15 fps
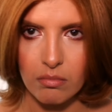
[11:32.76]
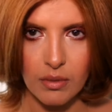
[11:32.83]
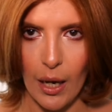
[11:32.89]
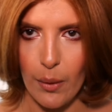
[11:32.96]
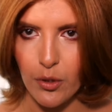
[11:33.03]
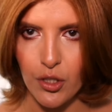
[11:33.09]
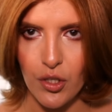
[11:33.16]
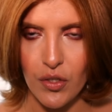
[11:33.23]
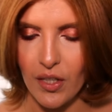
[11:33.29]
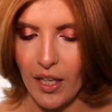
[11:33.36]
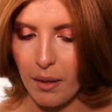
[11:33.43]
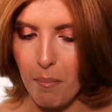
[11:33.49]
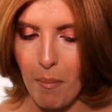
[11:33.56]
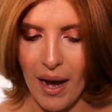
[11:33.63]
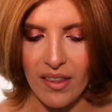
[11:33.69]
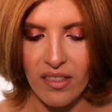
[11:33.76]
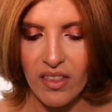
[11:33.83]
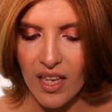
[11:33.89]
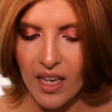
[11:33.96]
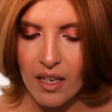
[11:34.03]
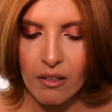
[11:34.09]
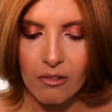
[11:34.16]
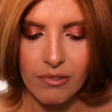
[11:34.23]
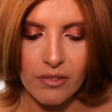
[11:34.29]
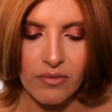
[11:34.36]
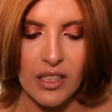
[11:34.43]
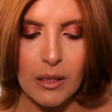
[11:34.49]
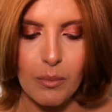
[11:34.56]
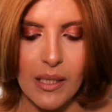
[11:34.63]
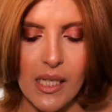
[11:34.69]
That was just like my thing,
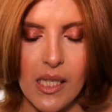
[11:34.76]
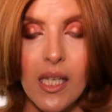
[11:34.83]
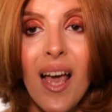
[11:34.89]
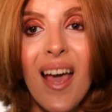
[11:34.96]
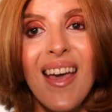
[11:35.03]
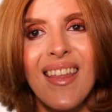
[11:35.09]
15 minutes.